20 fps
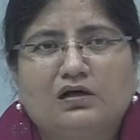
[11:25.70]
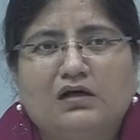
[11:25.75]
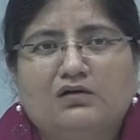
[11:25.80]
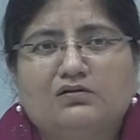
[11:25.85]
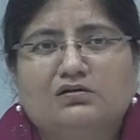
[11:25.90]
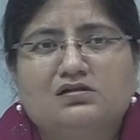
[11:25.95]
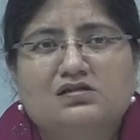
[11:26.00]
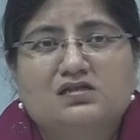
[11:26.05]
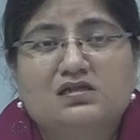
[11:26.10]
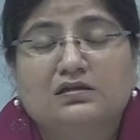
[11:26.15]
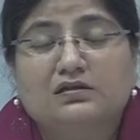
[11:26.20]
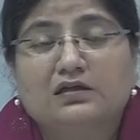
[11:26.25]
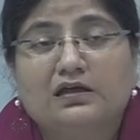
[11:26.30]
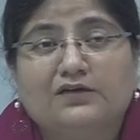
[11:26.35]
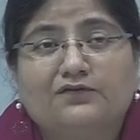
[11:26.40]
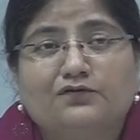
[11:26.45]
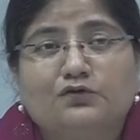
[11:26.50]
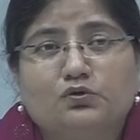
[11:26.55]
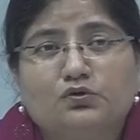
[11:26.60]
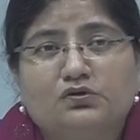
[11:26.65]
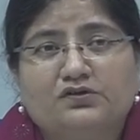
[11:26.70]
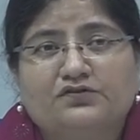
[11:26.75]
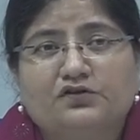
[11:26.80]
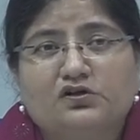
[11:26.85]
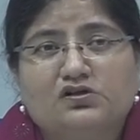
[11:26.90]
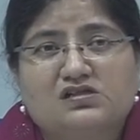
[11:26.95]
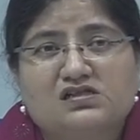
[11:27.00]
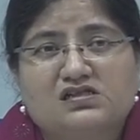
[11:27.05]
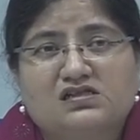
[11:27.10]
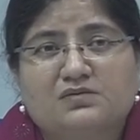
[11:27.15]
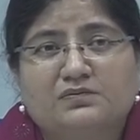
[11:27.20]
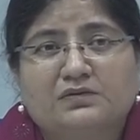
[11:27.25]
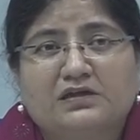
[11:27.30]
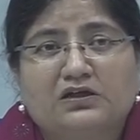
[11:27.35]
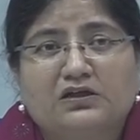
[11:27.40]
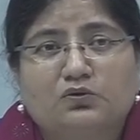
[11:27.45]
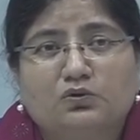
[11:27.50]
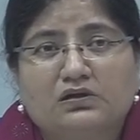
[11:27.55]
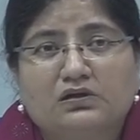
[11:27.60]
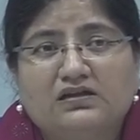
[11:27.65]
does, if your system can
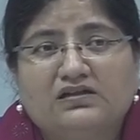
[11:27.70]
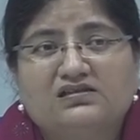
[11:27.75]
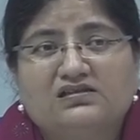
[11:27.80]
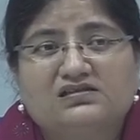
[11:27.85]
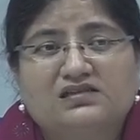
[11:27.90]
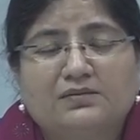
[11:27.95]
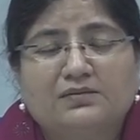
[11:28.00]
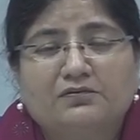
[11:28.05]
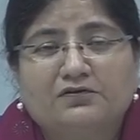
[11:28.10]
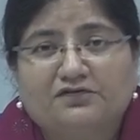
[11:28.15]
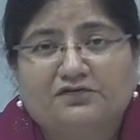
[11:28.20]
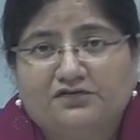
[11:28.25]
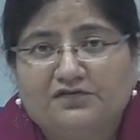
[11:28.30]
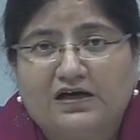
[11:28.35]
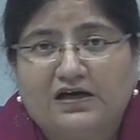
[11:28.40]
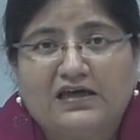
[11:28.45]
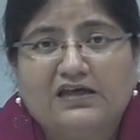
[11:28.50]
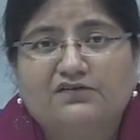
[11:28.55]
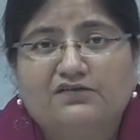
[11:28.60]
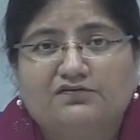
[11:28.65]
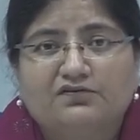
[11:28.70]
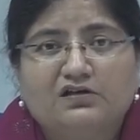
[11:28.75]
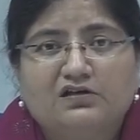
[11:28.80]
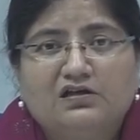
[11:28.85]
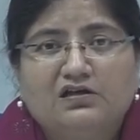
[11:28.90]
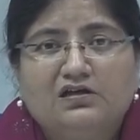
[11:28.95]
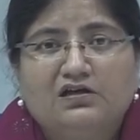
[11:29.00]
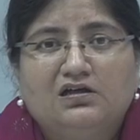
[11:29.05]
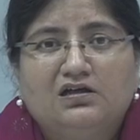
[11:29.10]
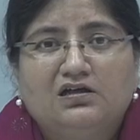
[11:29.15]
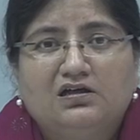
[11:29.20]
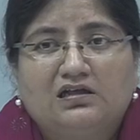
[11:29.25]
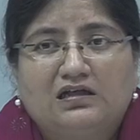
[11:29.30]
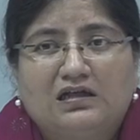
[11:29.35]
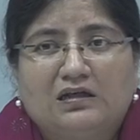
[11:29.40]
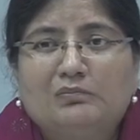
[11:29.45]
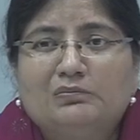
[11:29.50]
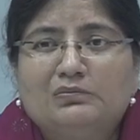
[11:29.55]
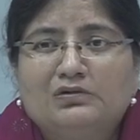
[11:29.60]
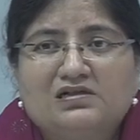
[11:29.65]
only accept 5
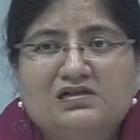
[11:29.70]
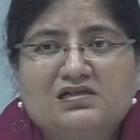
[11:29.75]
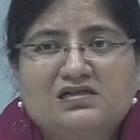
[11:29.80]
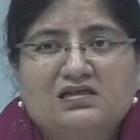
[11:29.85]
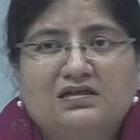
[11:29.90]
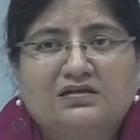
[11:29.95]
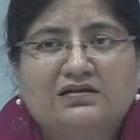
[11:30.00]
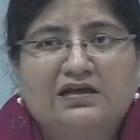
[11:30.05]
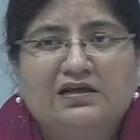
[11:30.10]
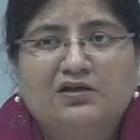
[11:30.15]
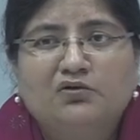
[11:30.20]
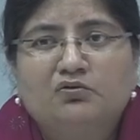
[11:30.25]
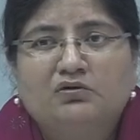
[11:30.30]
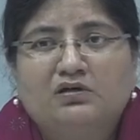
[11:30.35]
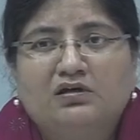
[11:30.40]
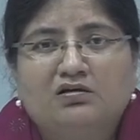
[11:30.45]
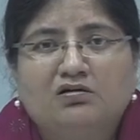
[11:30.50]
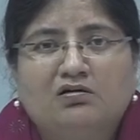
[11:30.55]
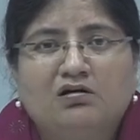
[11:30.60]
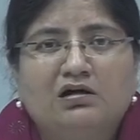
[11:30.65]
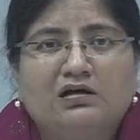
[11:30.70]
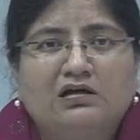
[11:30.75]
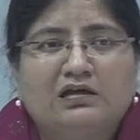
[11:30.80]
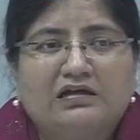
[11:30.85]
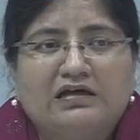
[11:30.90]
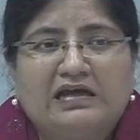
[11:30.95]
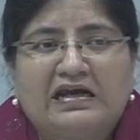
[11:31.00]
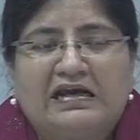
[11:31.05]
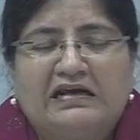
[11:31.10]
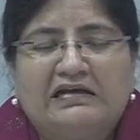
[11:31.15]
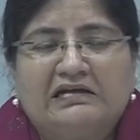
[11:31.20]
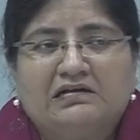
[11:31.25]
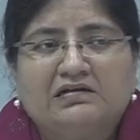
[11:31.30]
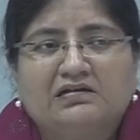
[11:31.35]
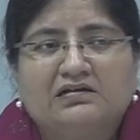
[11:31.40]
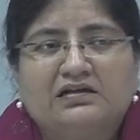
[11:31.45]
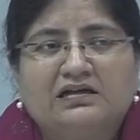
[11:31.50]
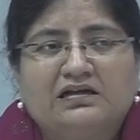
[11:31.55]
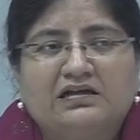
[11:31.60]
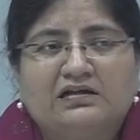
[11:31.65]
numbers, then you cannot enter
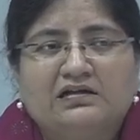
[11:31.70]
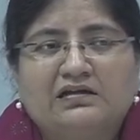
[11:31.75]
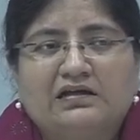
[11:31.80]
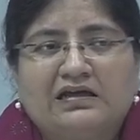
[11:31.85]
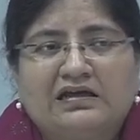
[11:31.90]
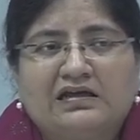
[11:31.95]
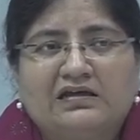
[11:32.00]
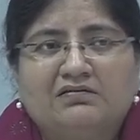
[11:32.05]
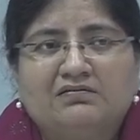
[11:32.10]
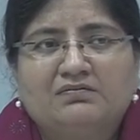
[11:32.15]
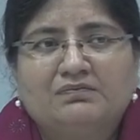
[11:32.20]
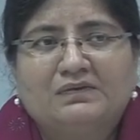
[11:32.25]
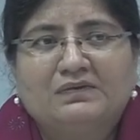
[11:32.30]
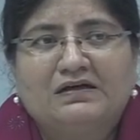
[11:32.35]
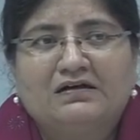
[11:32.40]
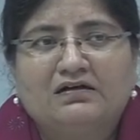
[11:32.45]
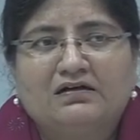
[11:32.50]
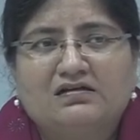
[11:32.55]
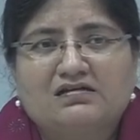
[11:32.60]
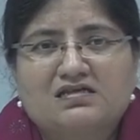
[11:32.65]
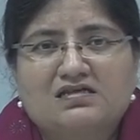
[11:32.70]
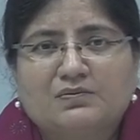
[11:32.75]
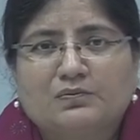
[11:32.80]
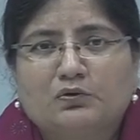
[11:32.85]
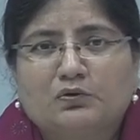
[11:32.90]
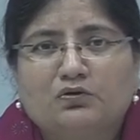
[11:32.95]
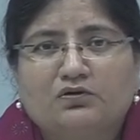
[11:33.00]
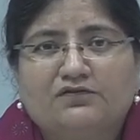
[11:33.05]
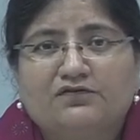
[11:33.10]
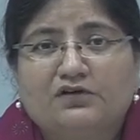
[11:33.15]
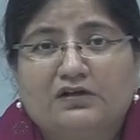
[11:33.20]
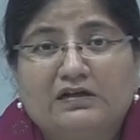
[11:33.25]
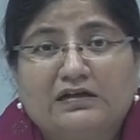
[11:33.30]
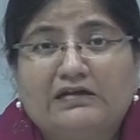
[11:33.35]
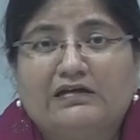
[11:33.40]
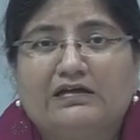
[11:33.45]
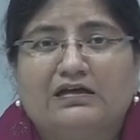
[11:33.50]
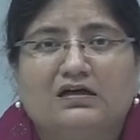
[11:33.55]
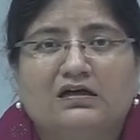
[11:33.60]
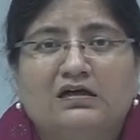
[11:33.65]
in a zip code for
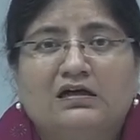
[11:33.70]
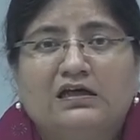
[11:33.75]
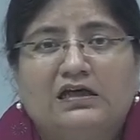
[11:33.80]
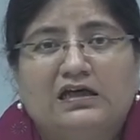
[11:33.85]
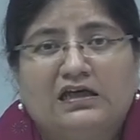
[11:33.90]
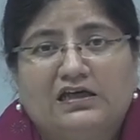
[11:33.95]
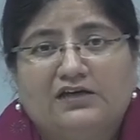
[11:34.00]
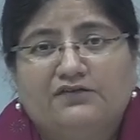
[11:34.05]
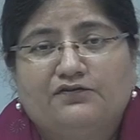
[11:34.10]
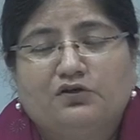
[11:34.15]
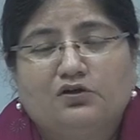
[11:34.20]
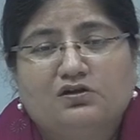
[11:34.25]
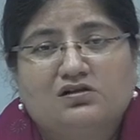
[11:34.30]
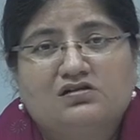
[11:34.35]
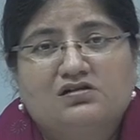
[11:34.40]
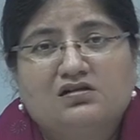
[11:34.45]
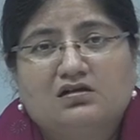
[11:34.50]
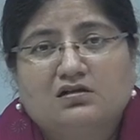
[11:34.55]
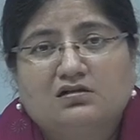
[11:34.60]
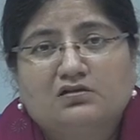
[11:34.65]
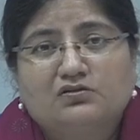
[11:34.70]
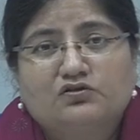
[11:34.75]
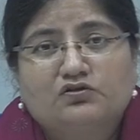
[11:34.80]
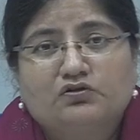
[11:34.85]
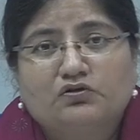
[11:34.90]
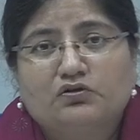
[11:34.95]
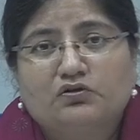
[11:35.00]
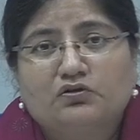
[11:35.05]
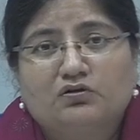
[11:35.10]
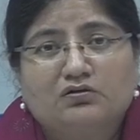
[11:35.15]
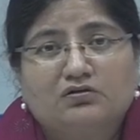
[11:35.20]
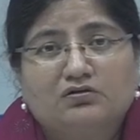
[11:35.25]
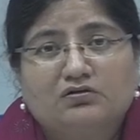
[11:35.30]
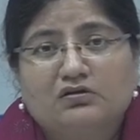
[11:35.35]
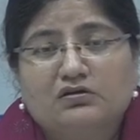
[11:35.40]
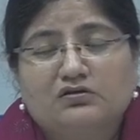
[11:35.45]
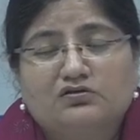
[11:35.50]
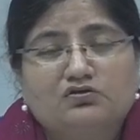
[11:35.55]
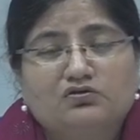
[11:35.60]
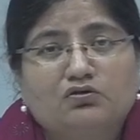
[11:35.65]
India. If you're
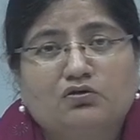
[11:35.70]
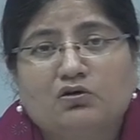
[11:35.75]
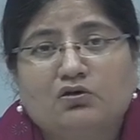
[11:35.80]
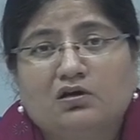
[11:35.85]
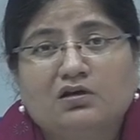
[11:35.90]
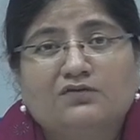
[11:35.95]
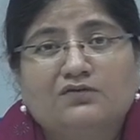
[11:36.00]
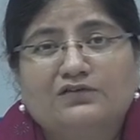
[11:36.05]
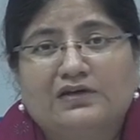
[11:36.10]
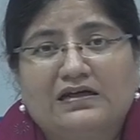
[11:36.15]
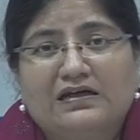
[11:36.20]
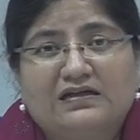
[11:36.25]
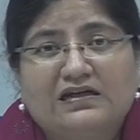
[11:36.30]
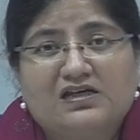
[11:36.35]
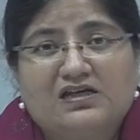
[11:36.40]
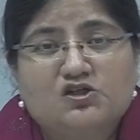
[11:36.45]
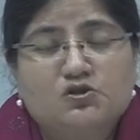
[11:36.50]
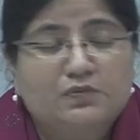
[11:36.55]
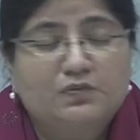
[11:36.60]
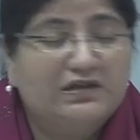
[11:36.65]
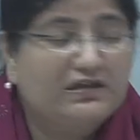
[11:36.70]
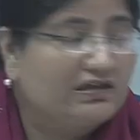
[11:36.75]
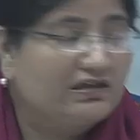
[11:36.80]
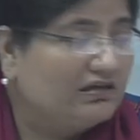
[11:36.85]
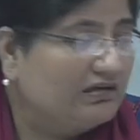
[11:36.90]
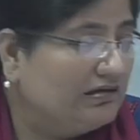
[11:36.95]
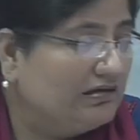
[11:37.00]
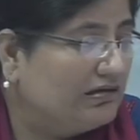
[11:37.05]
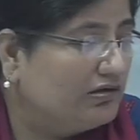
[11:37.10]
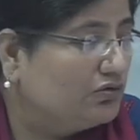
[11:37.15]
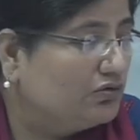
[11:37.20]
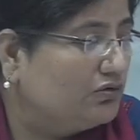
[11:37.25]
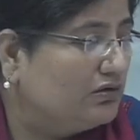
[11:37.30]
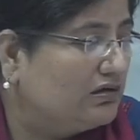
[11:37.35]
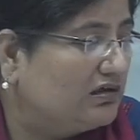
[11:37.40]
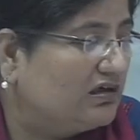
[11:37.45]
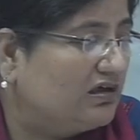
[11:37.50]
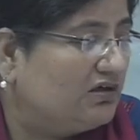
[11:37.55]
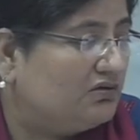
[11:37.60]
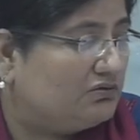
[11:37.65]
so all of that has to be taken into
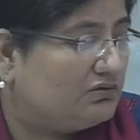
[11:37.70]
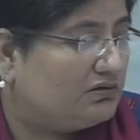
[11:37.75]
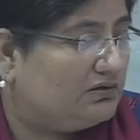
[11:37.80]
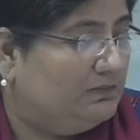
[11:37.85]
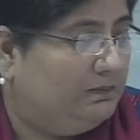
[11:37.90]
account.